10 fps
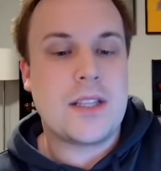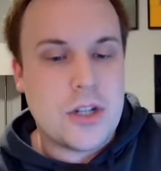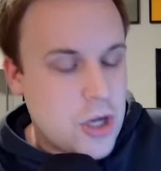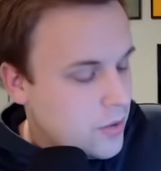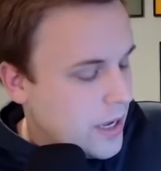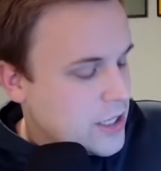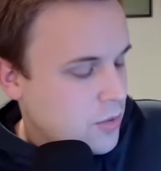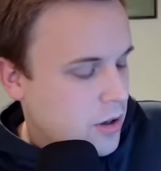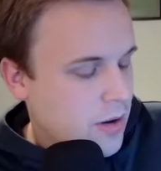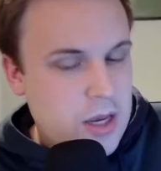There's no
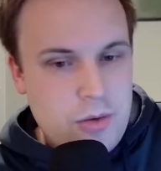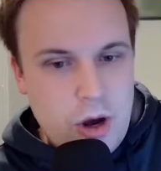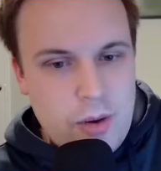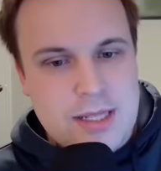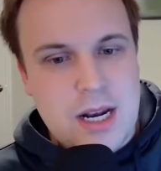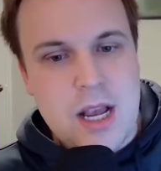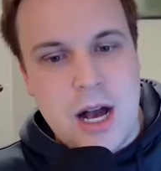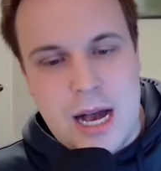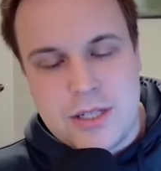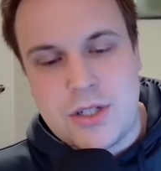guesswork, right? You know what it's going to
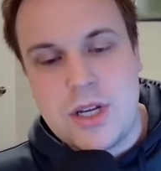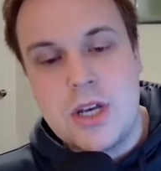cost.